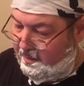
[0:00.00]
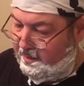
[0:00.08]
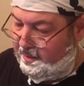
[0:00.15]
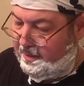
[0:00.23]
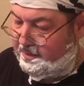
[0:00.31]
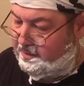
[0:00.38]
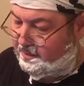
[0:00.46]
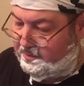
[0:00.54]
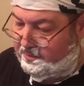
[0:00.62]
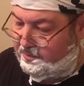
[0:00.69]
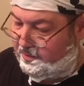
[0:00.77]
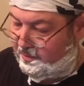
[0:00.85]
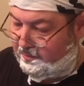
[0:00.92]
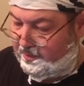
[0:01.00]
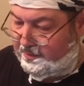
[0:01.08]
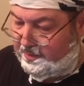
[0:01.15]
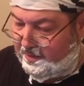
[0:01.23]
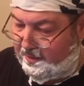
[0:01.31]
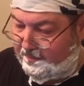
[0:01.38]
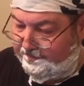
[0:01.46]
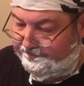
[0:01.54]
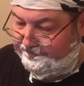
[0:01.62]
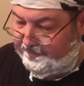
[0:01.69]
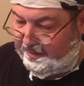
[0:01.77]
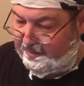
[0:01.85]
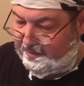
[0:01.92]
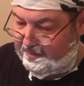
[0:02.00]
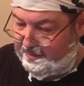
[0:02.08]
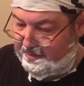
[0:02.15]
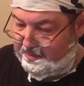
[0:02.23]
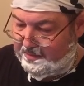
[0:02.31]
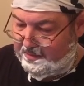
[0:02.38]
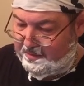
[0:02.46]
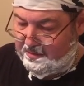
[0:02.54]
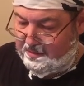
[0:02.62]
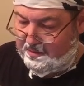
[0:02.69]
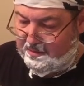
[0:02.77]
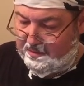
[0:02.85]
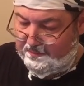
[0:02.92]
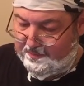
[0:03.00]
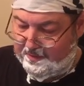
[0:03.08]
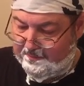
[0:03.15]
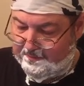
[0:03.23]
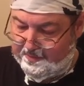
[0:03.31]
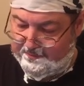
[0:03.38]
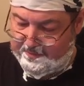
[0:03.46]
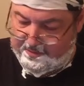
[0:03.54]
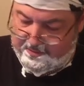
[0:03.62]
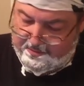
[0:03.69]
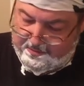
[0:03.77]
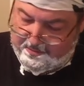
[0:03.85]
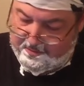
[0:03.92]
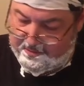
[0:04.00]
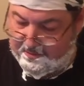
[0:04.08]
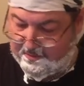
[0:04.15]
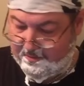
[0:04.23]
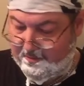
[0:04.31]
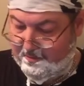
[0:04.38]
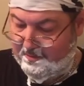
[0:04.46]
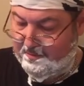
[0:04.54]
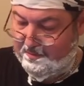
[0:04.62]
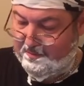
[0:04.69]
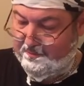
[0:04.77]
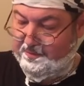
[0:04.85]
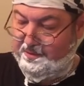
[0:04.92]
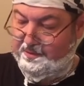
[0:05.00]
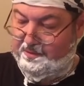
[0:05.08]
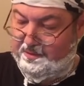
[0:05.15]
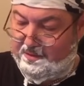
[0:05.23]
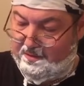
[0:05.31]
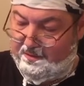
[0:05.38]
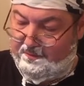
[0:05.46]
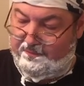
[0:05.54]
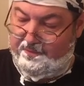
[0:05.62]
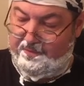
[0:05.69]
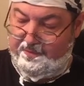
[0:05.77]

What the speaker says: That's a good song right there. I love this stuff.